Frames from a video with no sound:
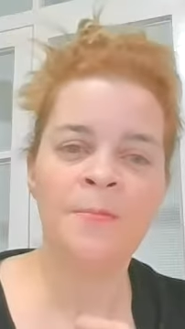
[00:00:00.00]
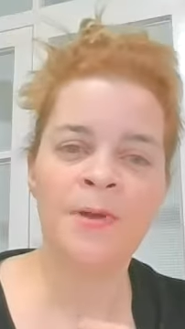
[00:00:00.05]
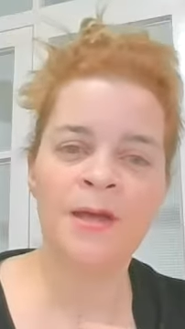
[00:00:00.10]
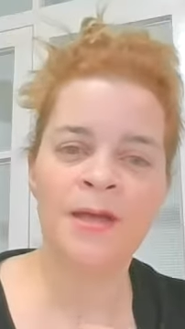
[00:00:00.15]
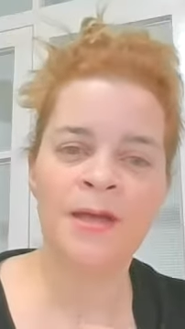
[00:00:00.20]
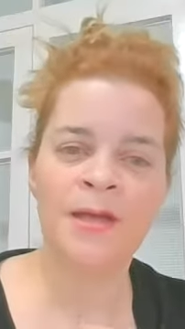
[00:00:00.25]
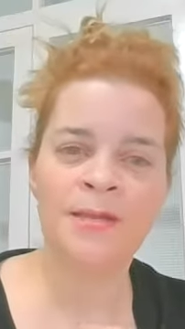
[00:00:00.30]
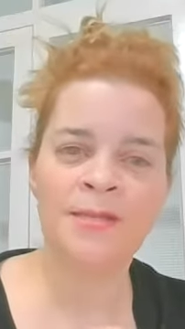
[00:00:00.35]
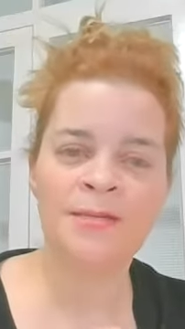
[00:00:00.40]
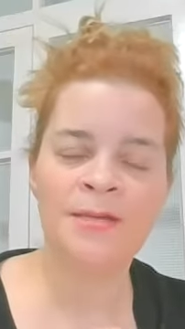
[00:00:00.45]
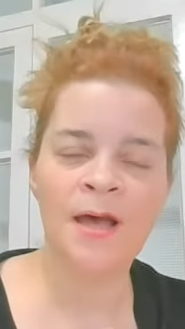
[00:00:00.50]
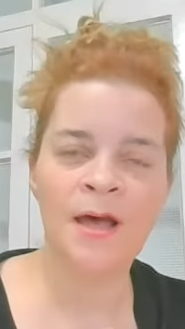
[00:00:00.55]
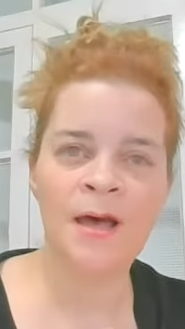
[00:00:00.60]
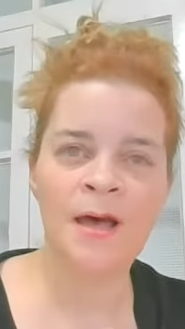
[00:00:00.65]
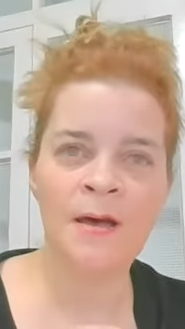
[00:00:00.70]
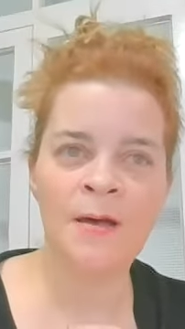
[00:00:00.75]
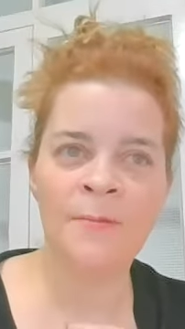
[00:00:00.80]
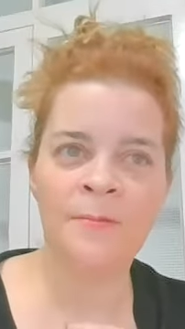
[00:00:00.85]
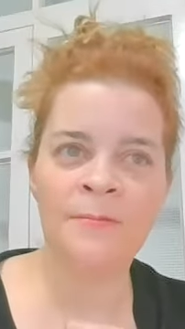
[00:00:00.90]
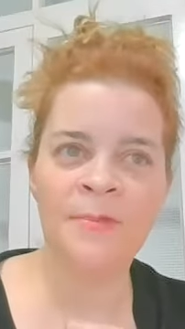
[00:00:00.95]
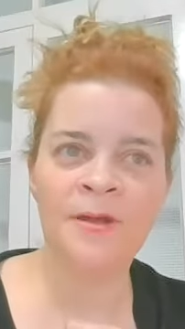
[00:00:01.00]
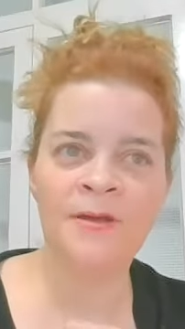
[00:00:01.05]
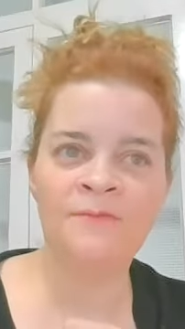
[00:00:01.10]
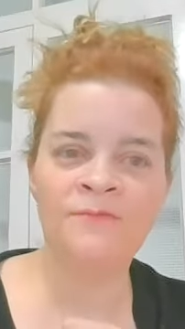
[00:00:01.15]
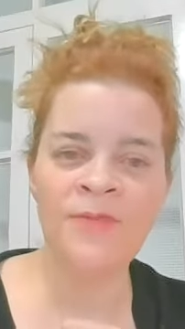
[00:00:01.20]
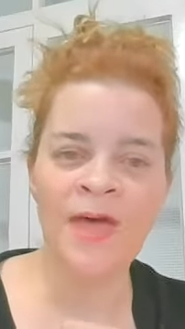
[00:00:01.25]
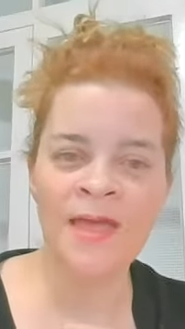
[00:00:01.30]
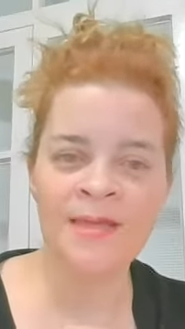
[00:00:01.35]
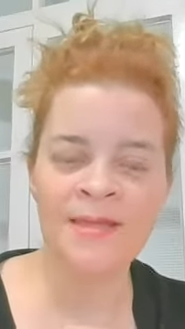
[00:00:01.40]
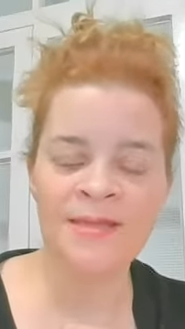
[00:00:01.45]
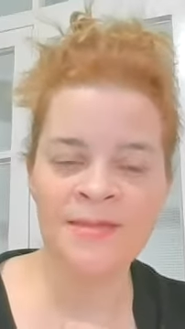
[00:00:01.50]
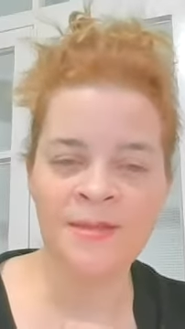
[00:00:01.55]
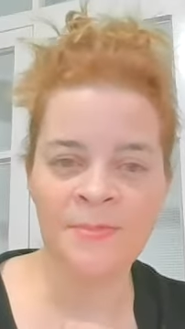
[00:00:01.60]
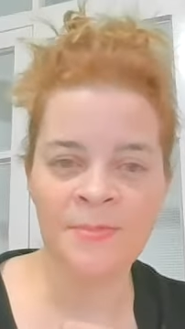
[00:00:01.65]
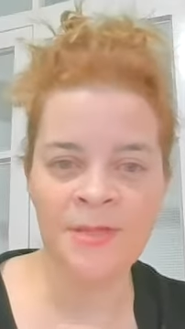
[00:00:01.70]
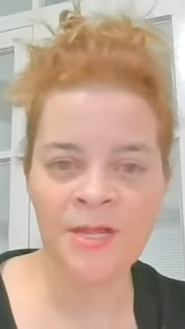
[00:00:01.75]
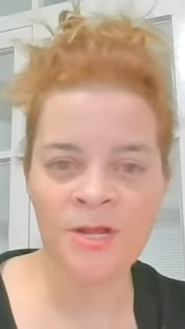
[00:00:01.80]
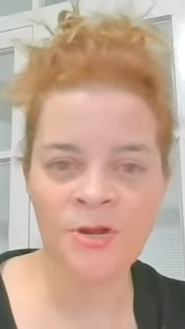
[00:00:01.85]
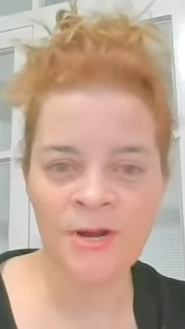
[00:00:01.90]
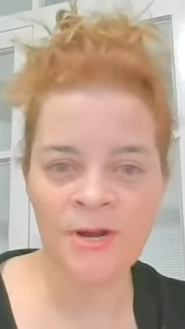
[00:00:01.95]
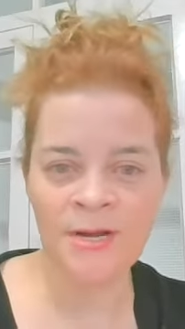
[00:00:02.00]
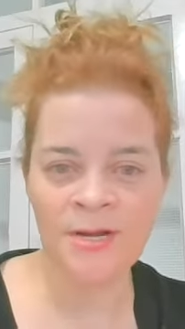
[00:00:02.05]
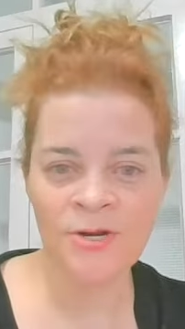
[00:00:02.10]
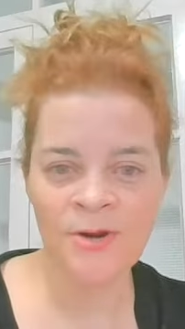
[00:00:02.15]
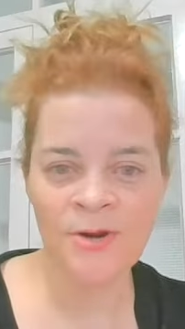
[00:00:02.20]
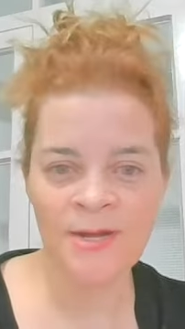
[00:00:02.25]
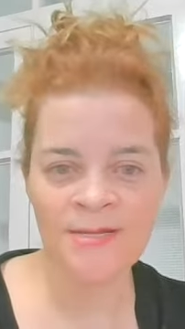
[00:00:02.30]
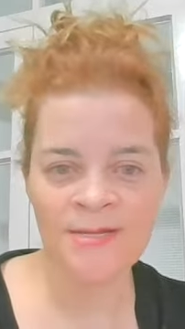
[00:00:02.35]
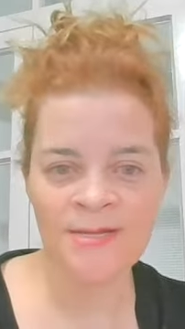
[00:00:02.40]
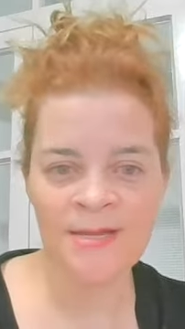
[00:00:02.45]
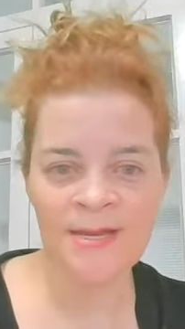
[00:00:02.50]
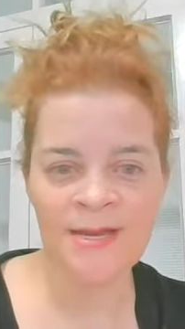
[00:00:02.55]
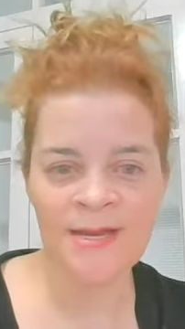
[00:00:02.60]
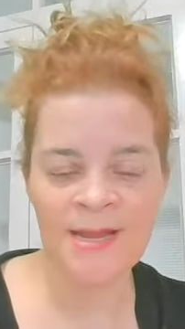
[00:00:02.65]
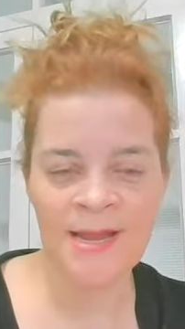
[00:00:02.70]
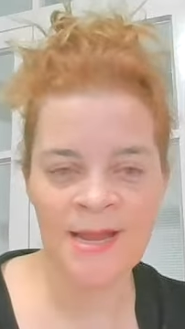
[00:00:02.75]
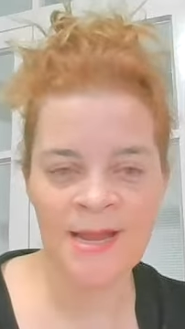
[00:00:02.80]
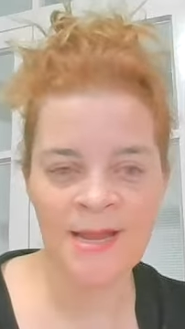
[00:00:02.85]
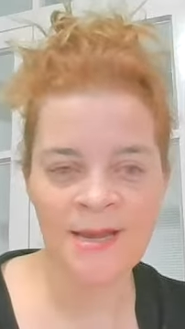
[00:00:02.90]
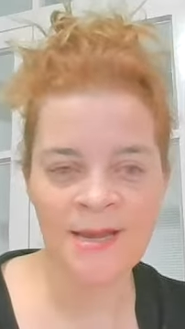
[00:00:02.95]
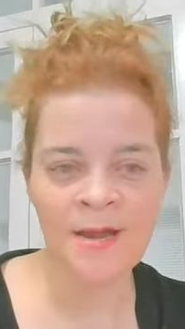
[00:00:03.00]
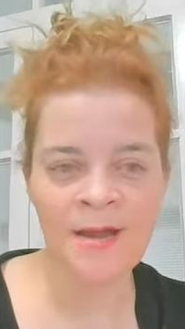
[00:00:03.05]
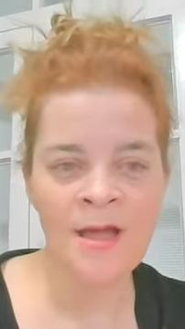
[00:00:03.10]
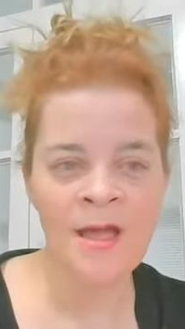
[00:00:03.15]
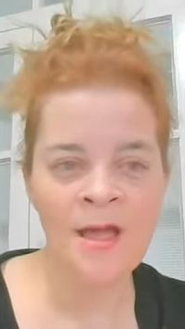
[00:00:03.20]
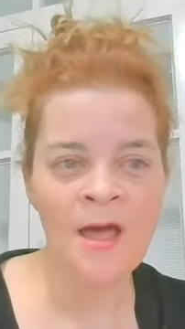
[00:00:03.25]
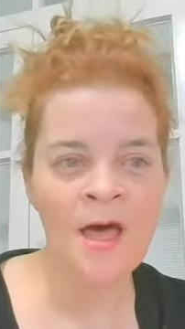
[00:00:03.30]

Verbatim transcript: But um, if that is something you're interested in,